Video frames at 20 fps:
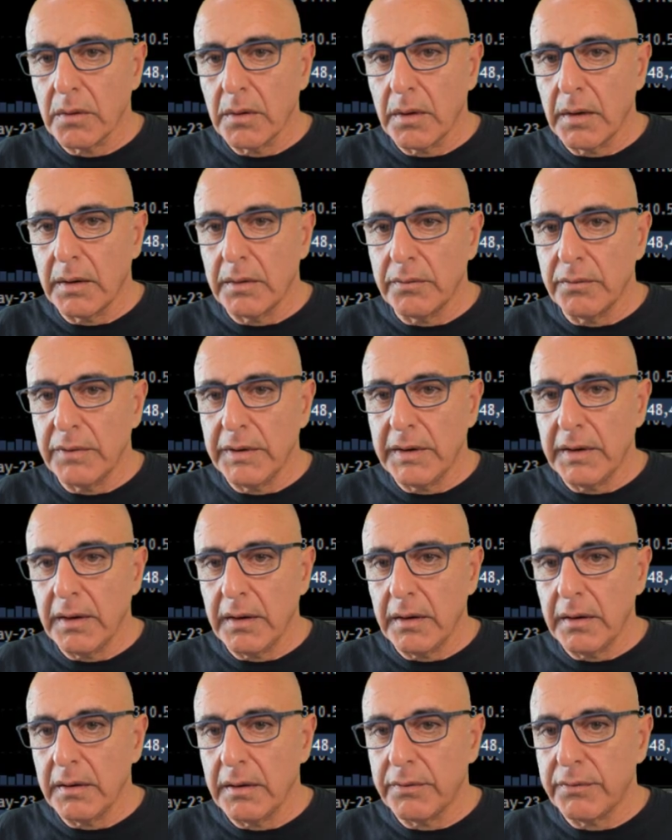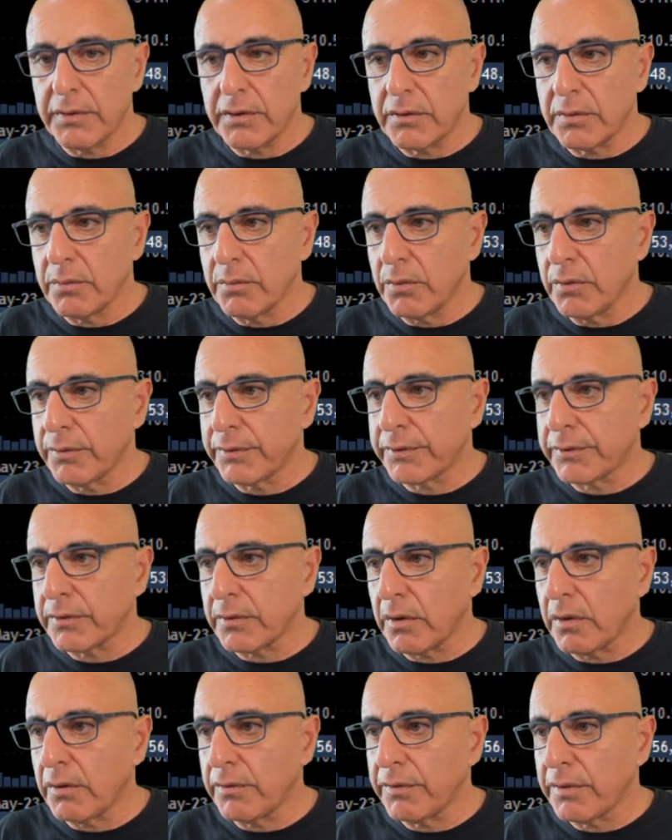Nvidia if it moves
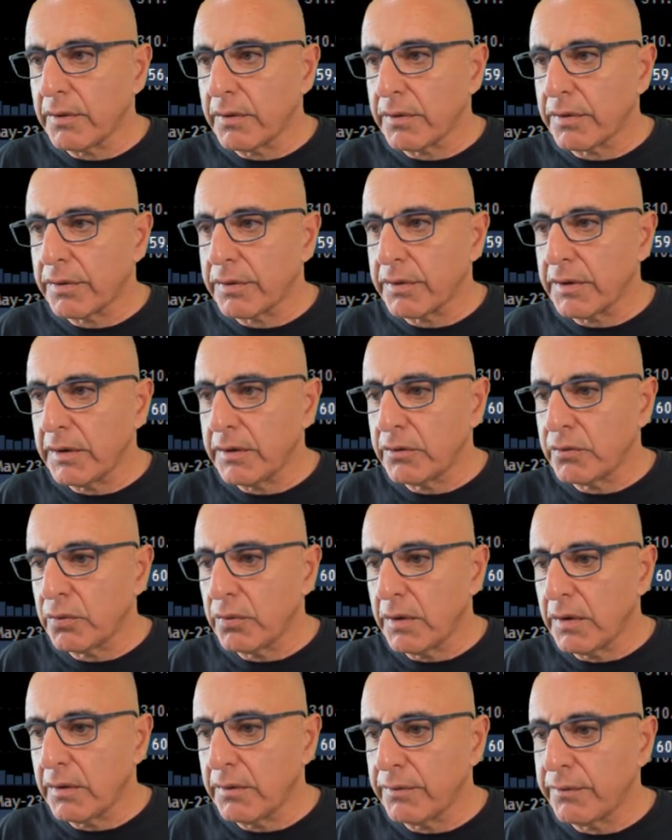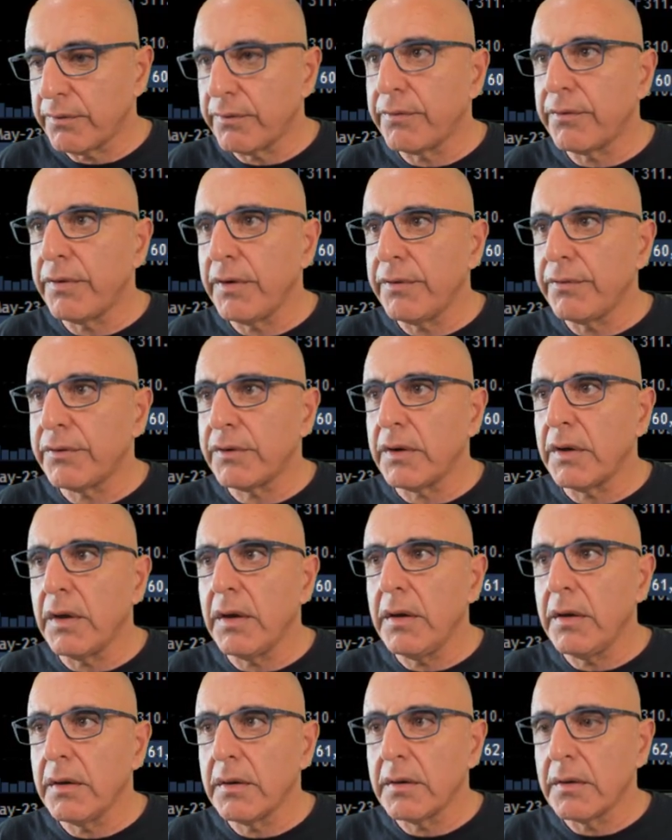over
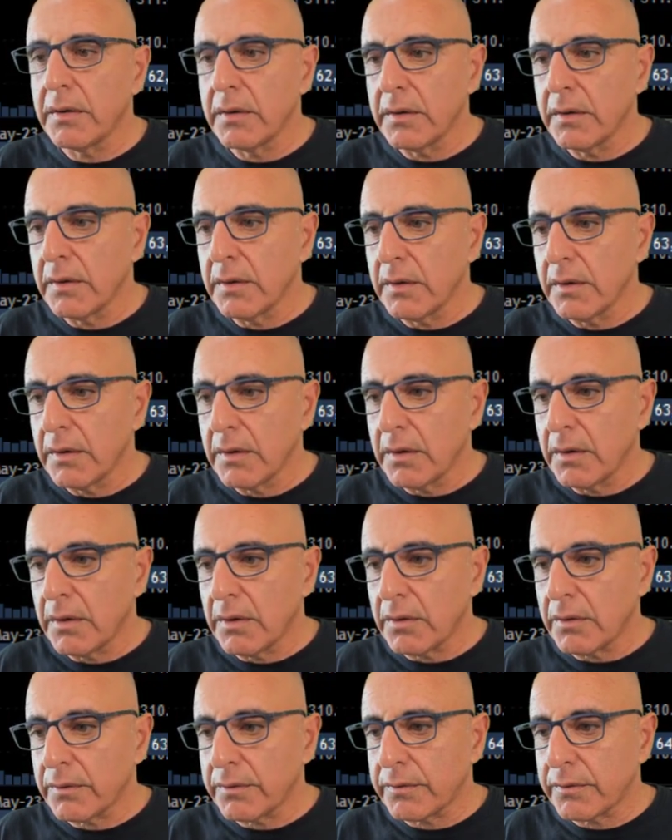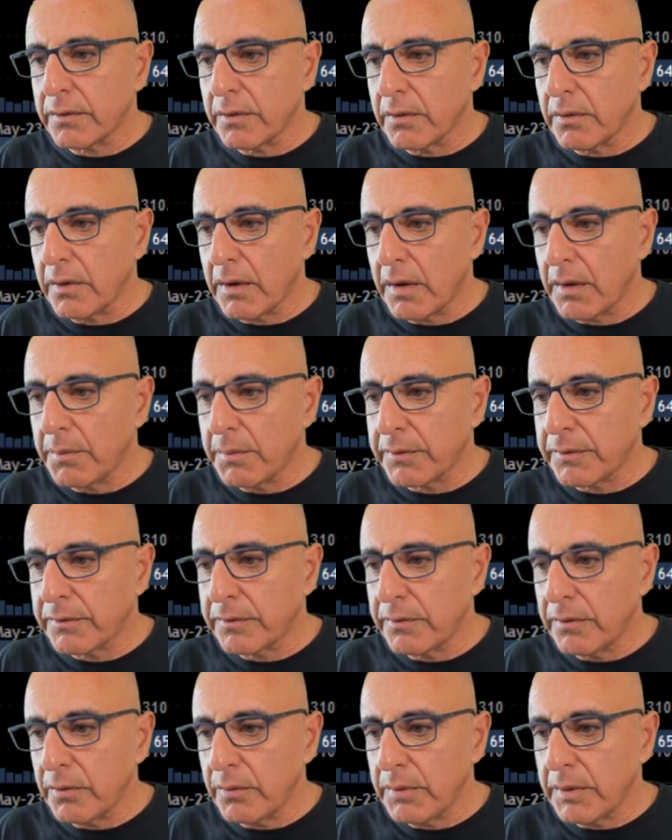312.50. Also, I'm
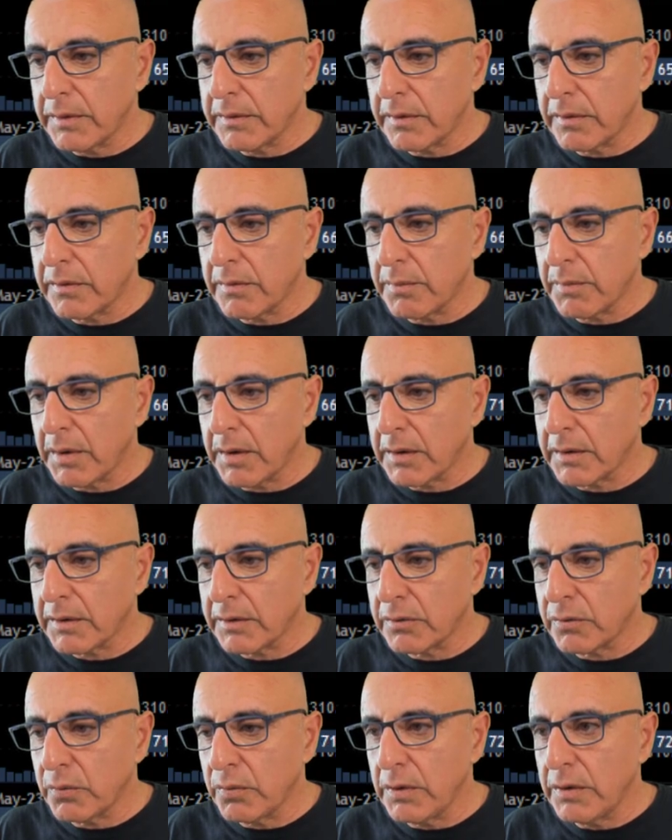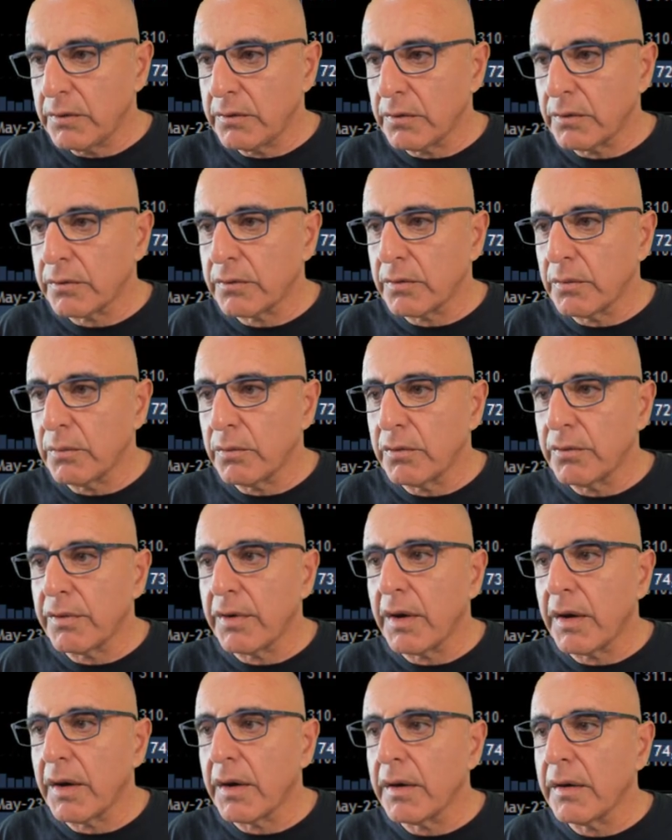assuming that the market will choose to move
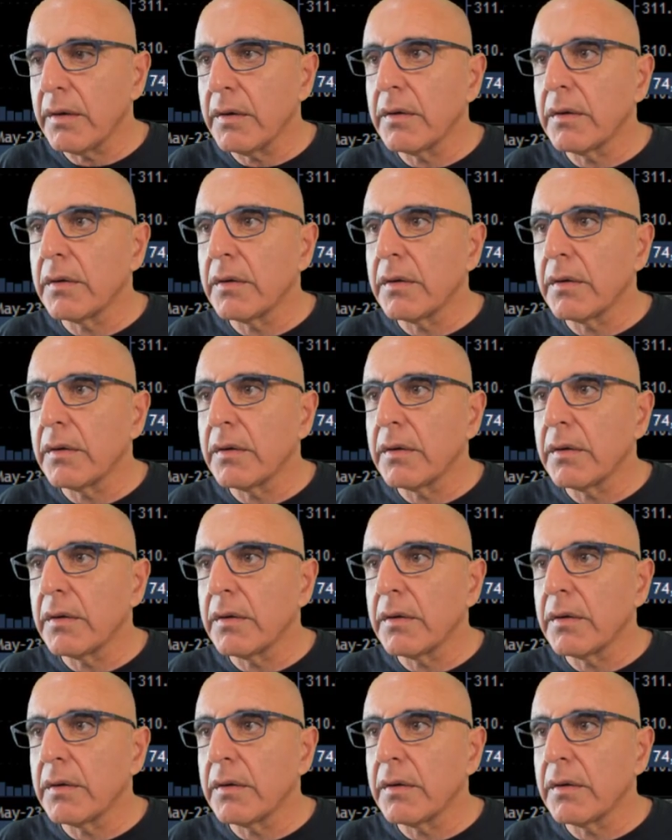higher.